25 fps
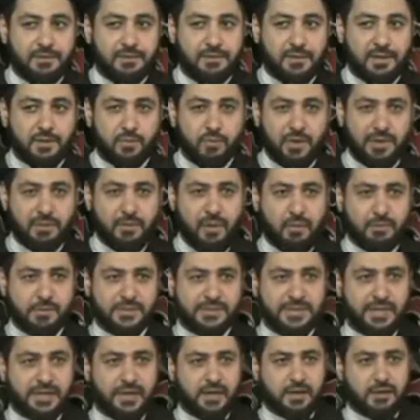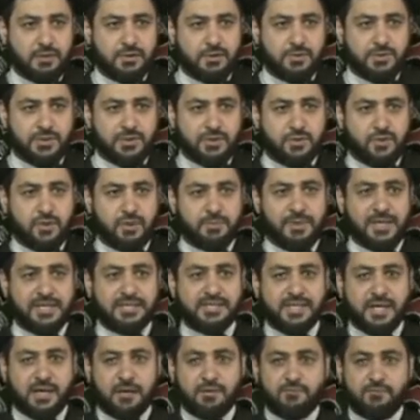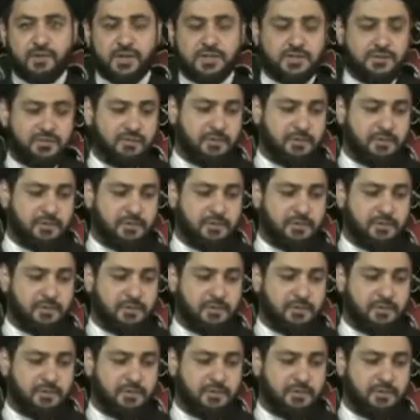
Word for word: That when Imam Hussein get closer to them, they stand in front